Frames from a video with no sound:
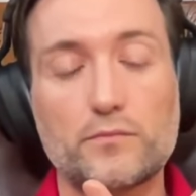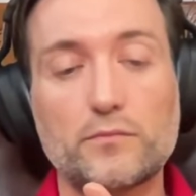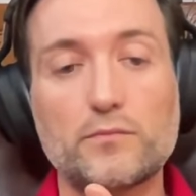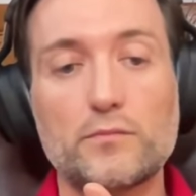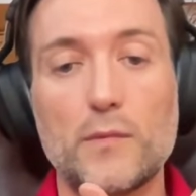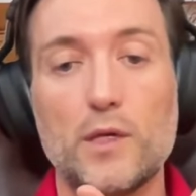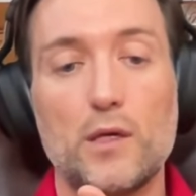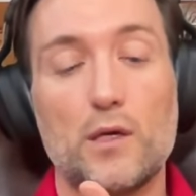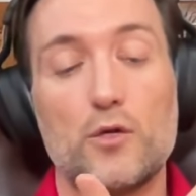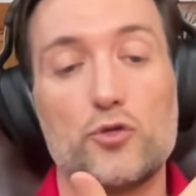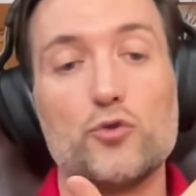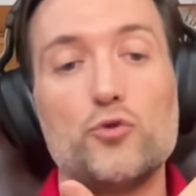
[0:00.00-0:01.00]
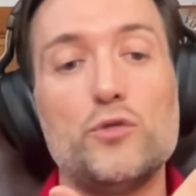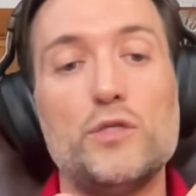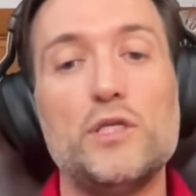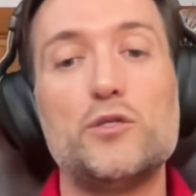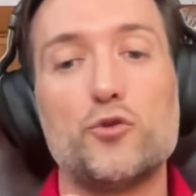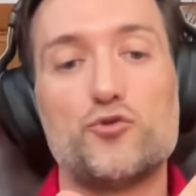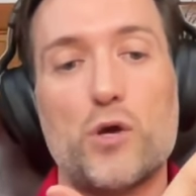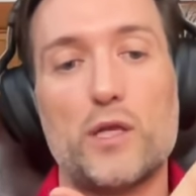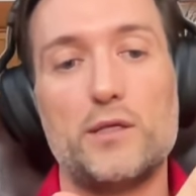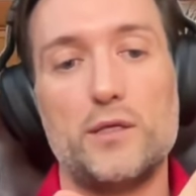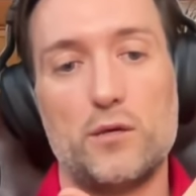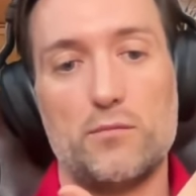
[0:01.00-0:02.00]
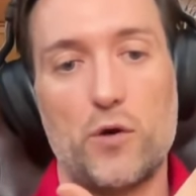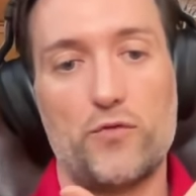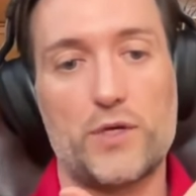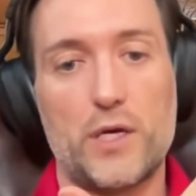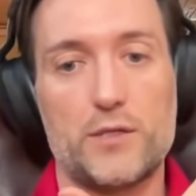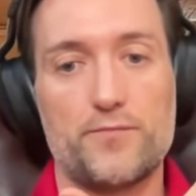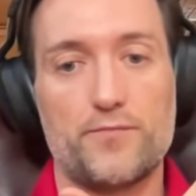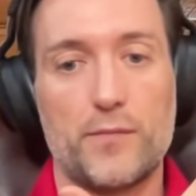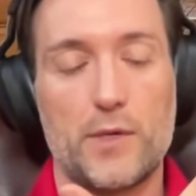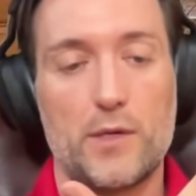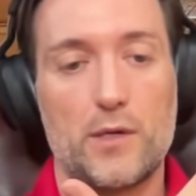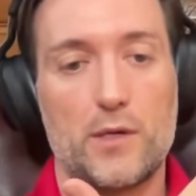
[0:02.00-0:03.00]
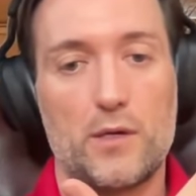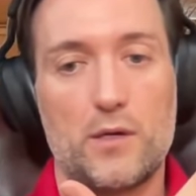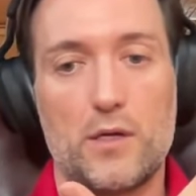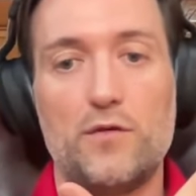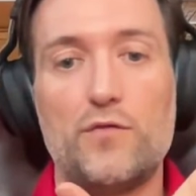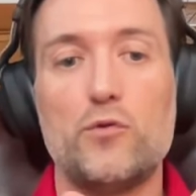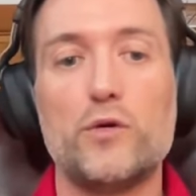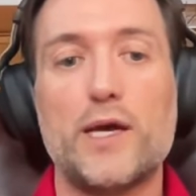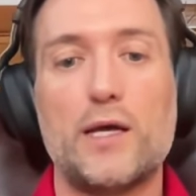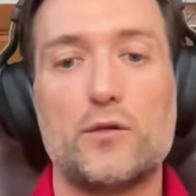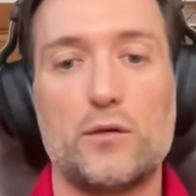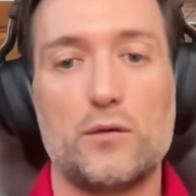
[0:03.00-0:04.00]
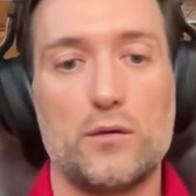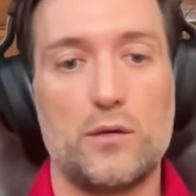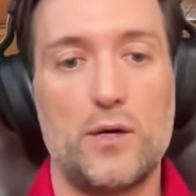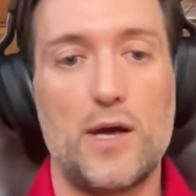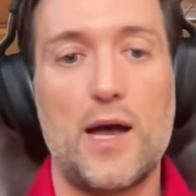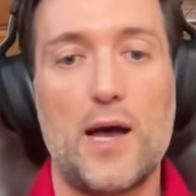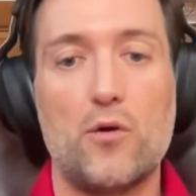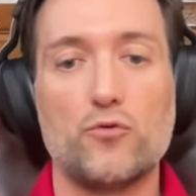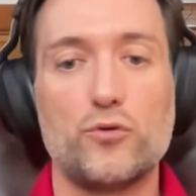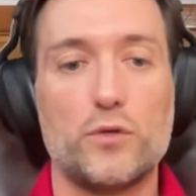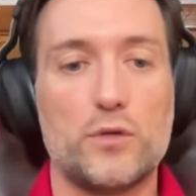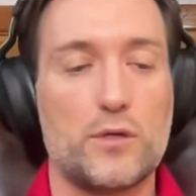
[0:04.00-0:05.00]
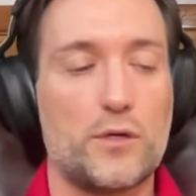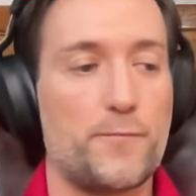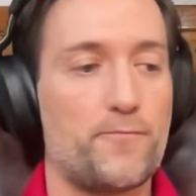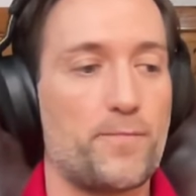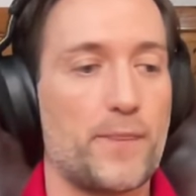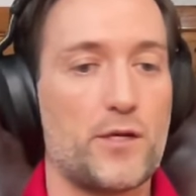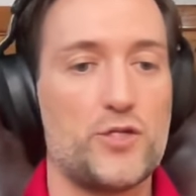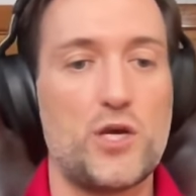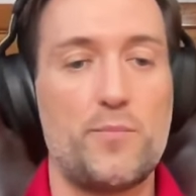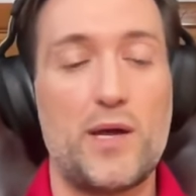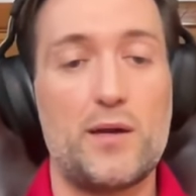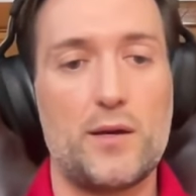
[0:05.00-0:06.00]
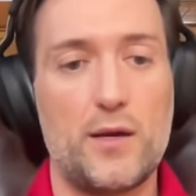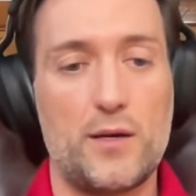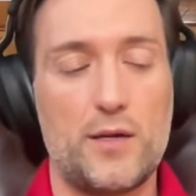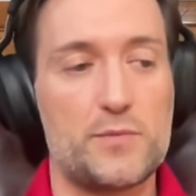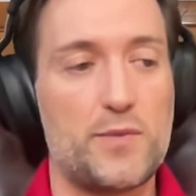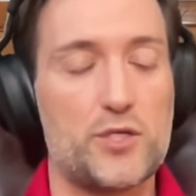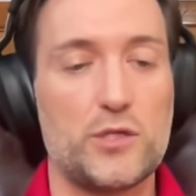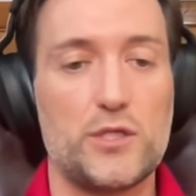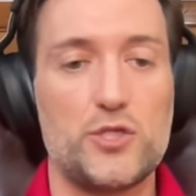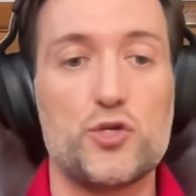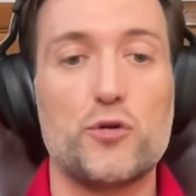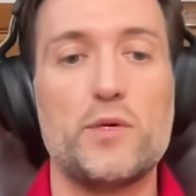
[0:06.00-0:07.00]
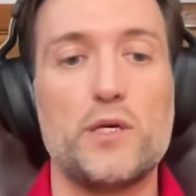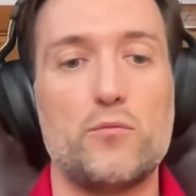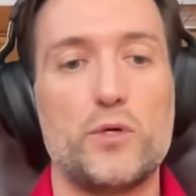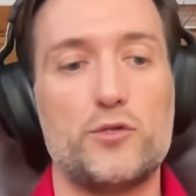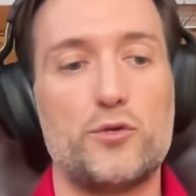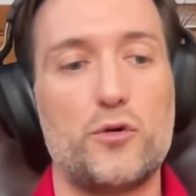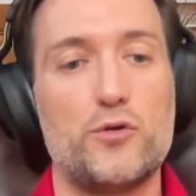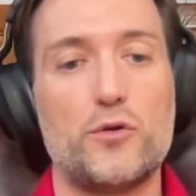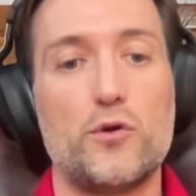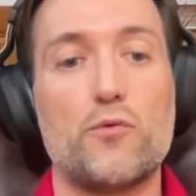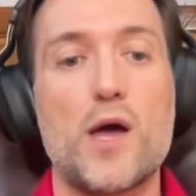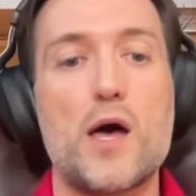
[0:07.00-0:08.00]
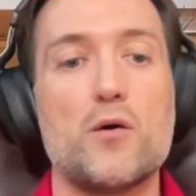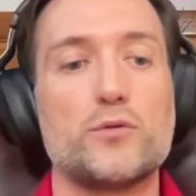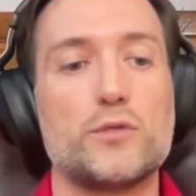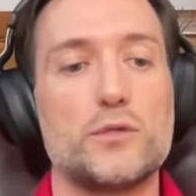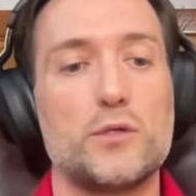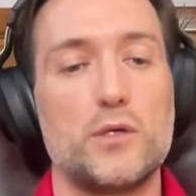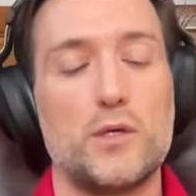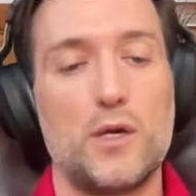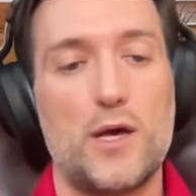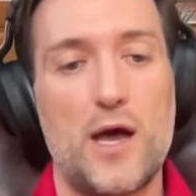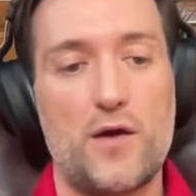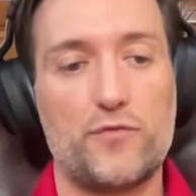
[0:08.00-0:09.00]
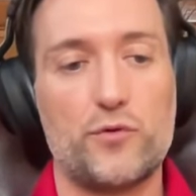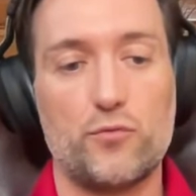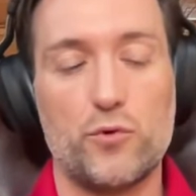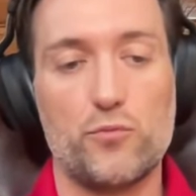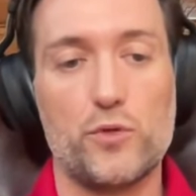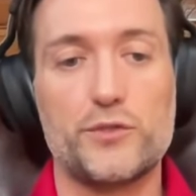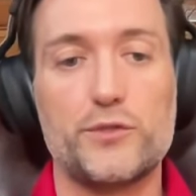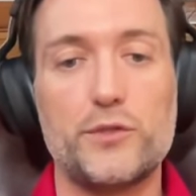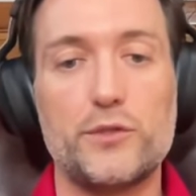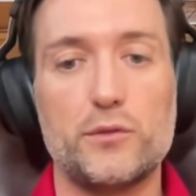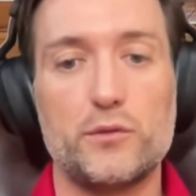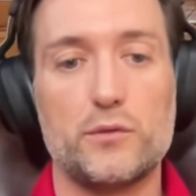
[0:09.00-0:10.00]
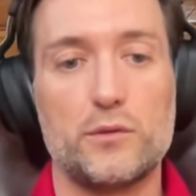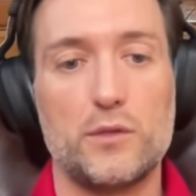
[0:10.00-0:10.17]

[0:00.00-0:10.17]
Mm-hmm. So you need neutrality on both sides. Uh, if you look at uh, how um, Japan and especially Germany were turned around after World War II,